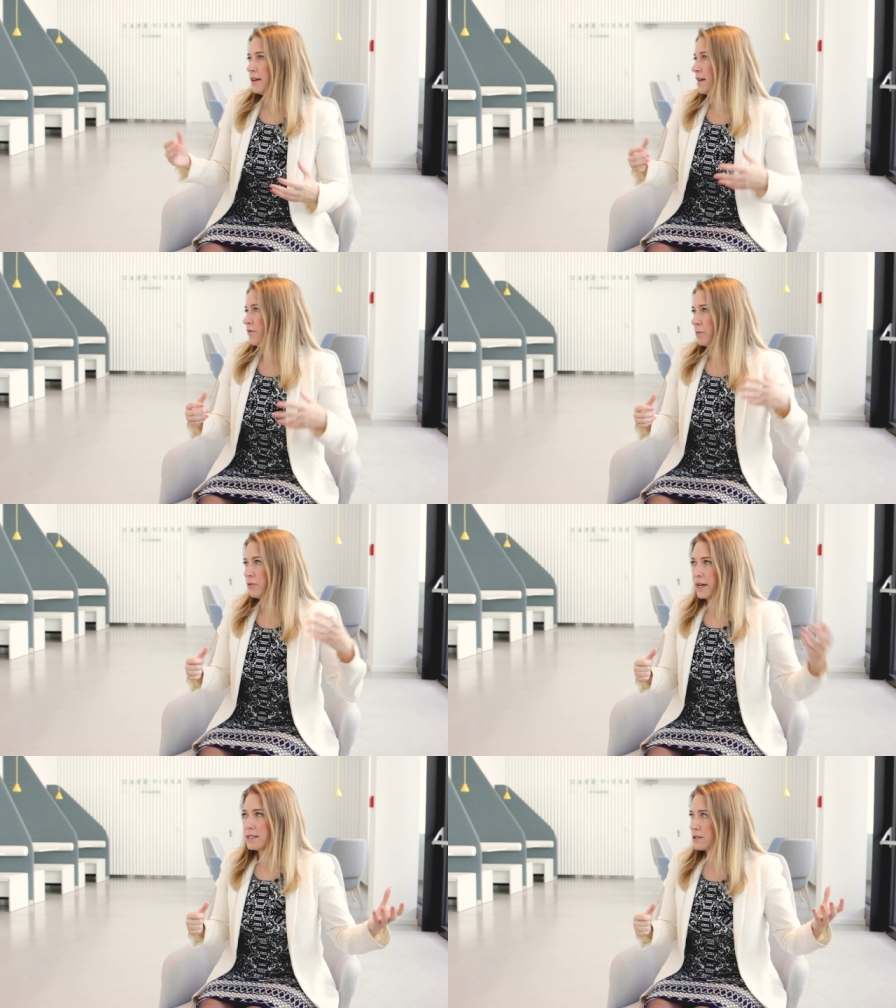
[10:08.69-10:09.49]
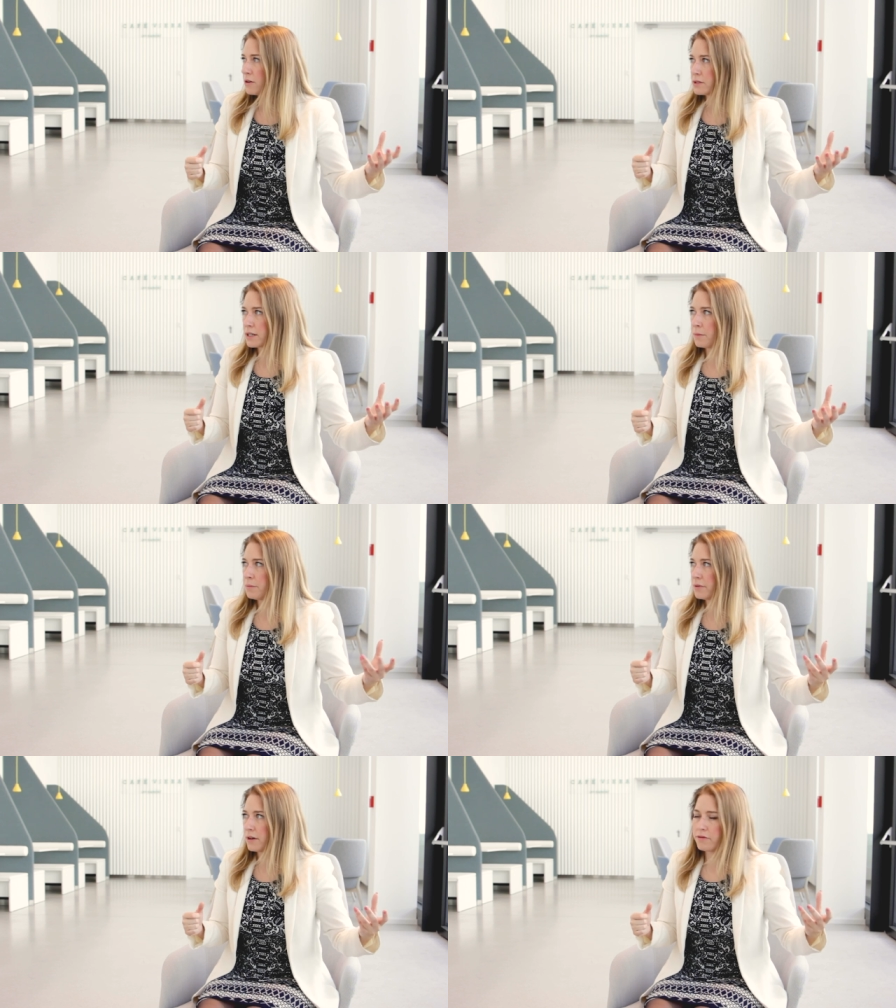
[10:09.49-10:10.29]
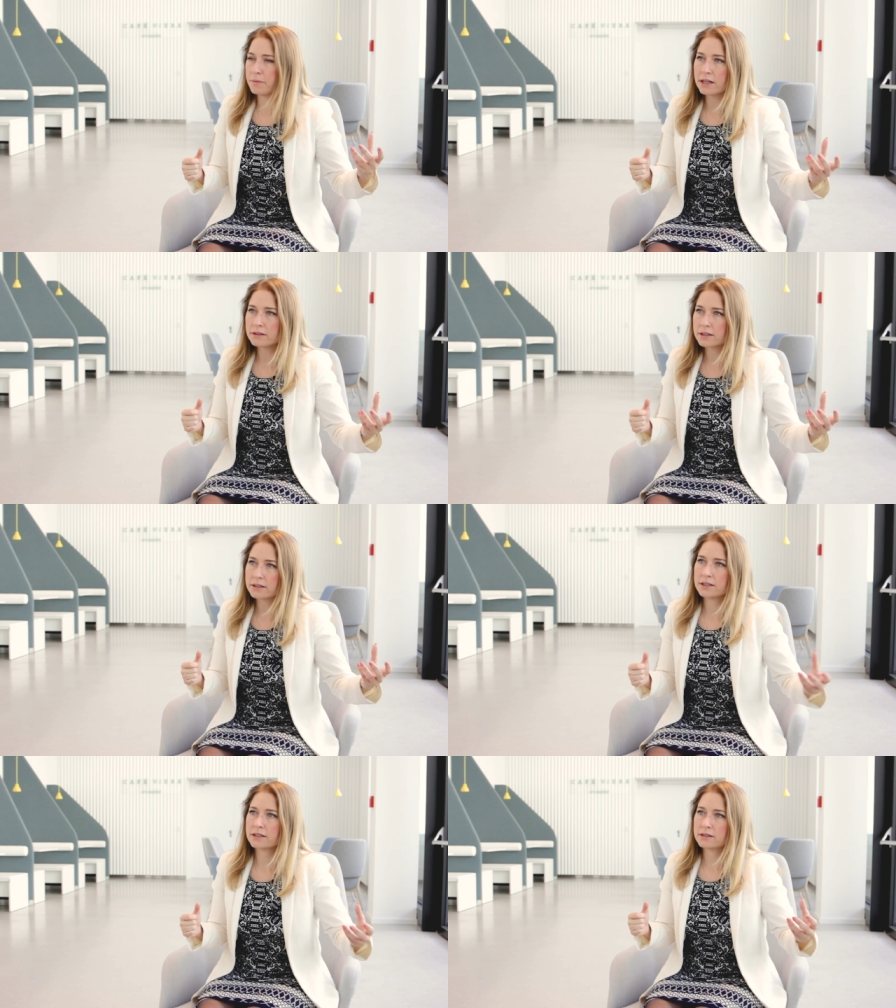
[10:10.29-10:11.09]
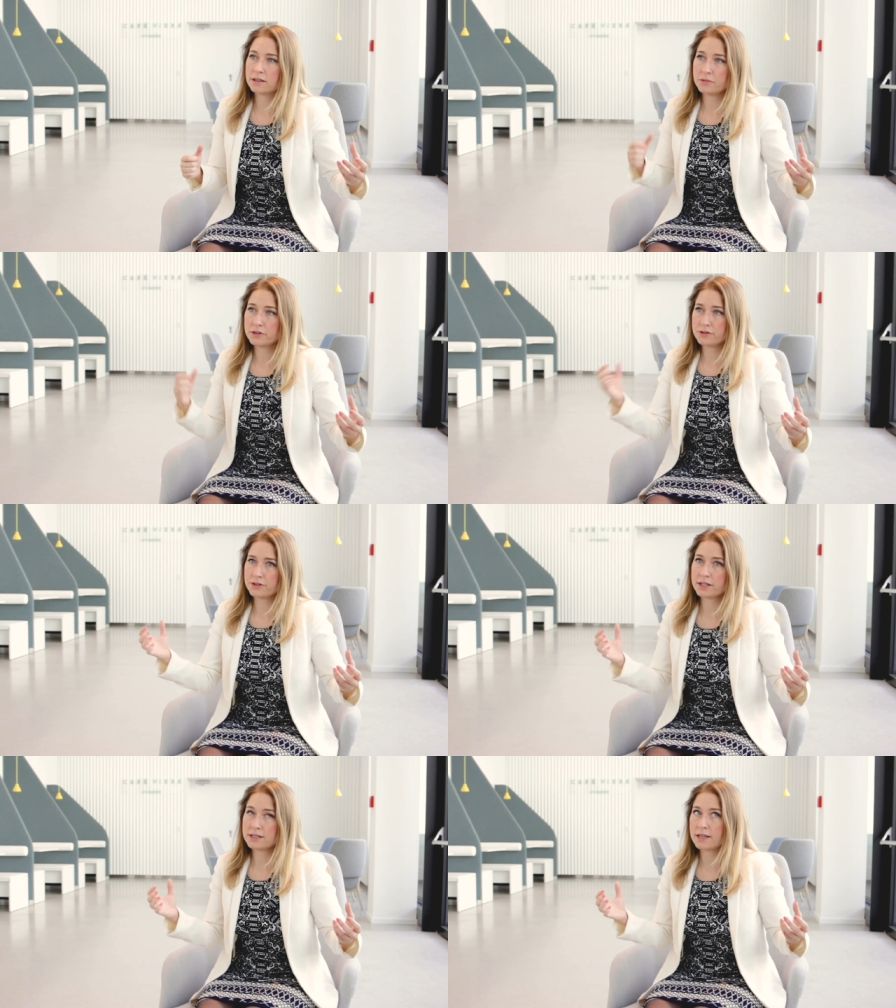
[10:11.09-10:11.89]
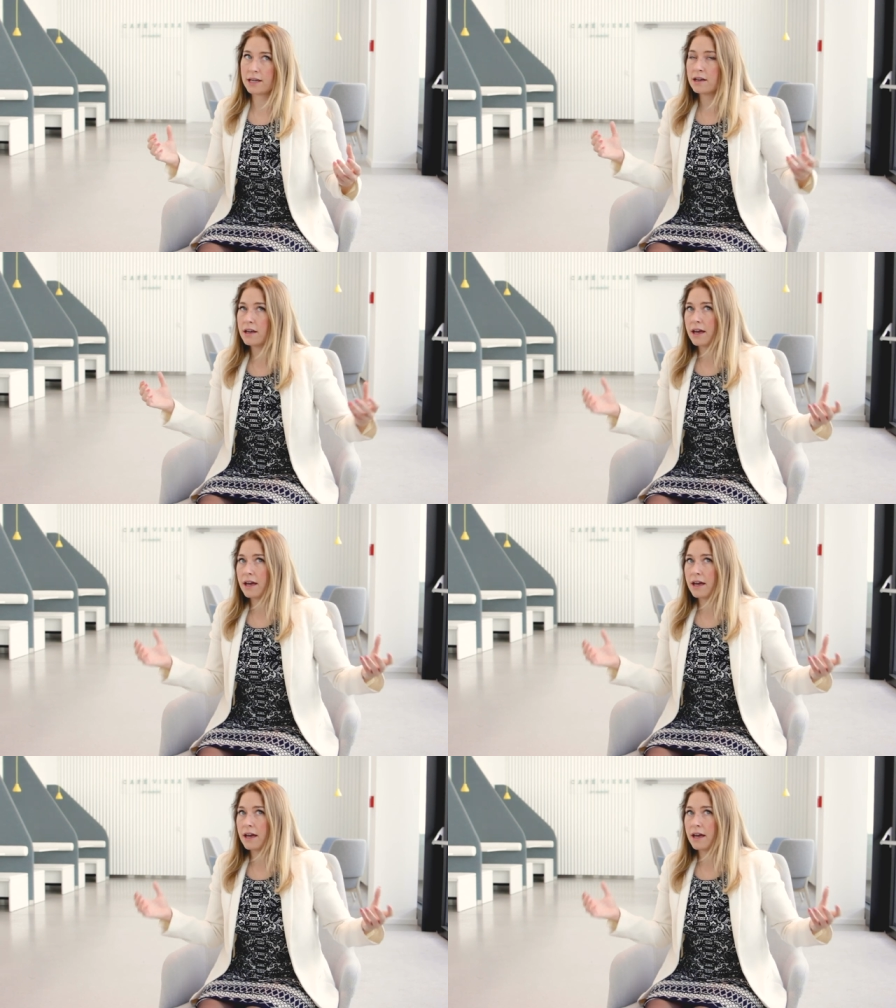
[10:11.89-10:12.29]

if the price goes up of milk, the, the producer can say,